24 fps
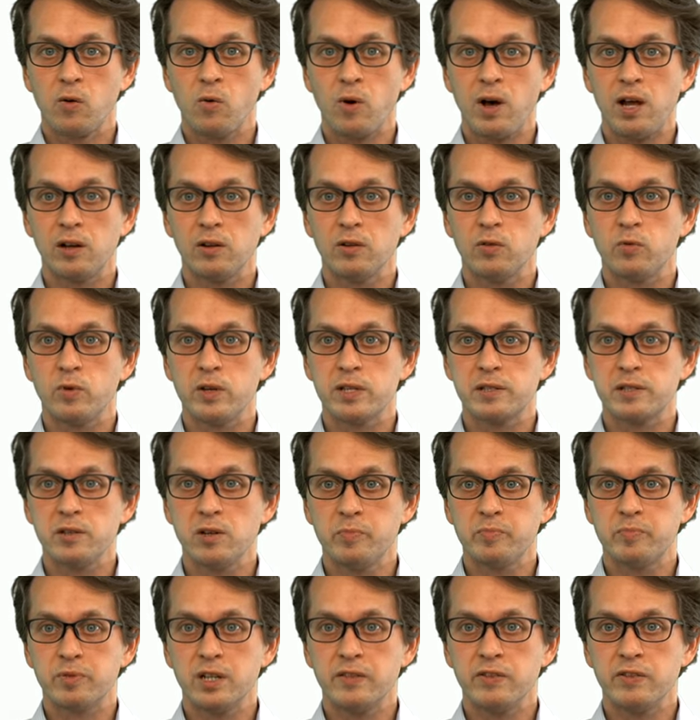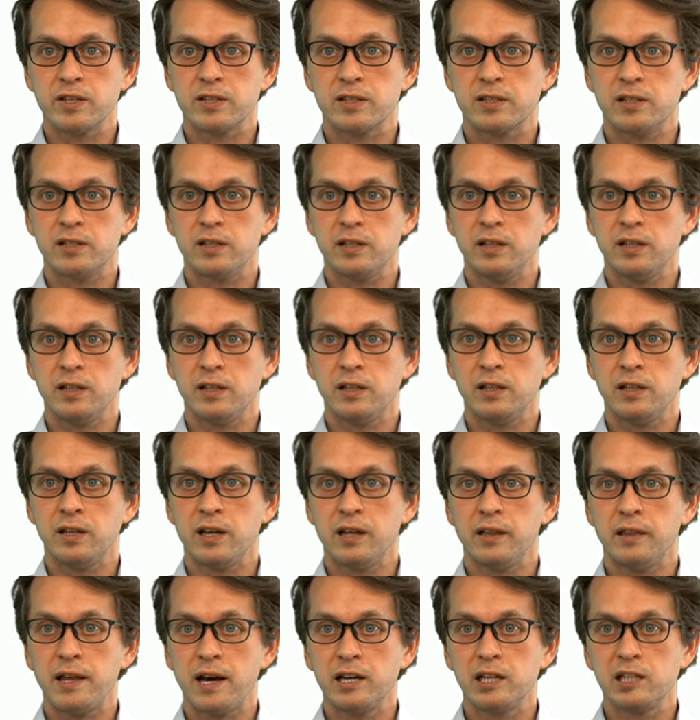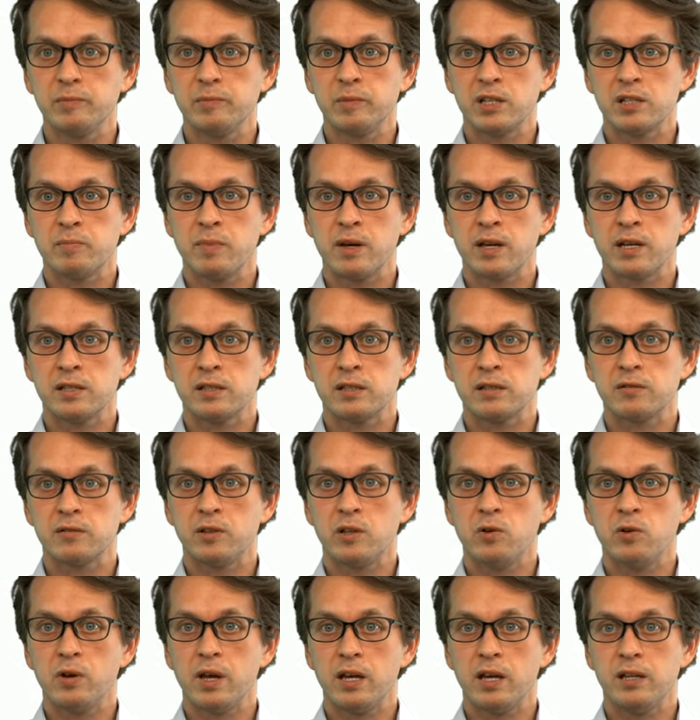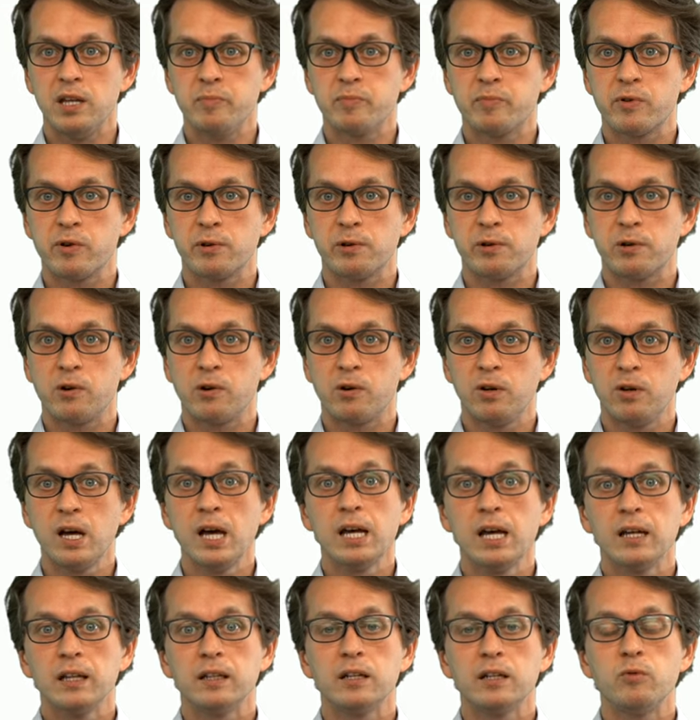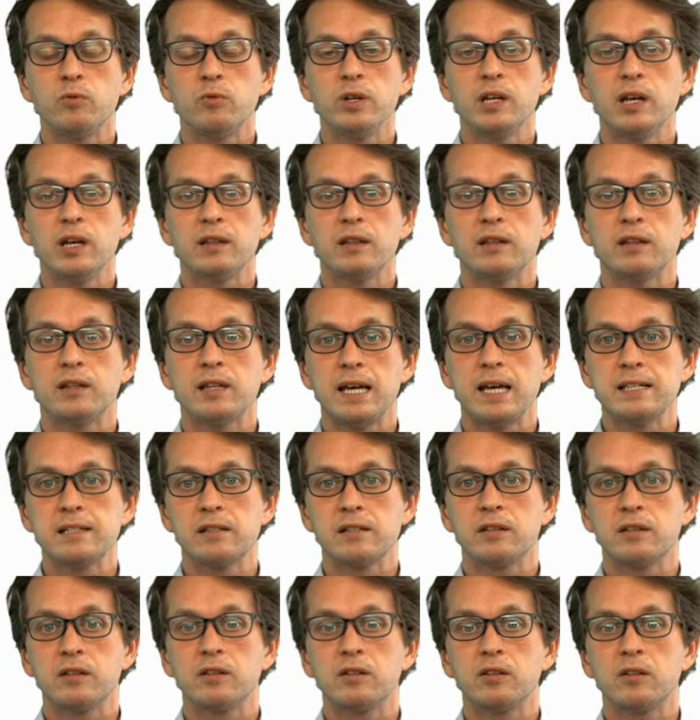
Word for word: Well, we saw previously in the entanglement-based QKD protocol that we can test